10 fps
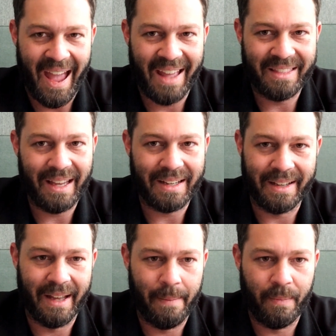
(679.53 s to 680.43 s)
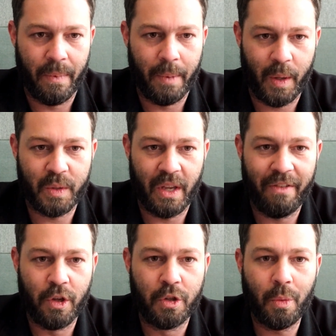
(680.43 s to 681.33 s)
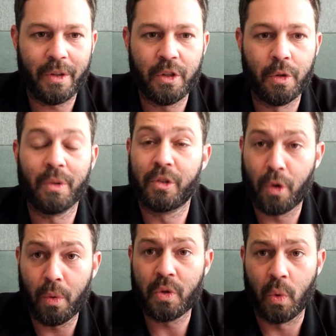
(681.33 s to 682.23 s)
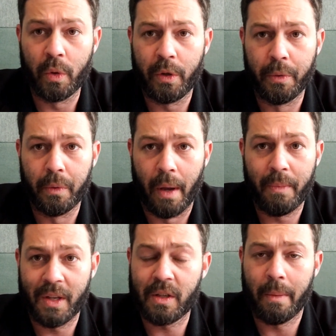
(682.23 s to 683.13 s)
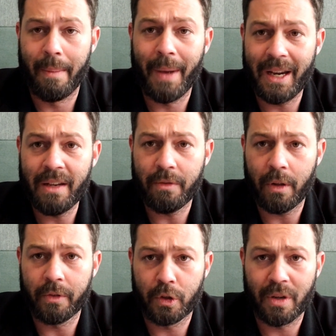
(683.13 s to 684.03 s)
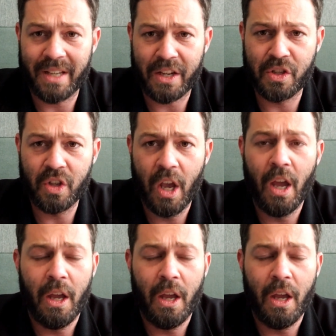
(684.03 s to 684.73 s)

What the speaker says: And that because if you do want to do withdrawals, or there's going to be money involved in transactions,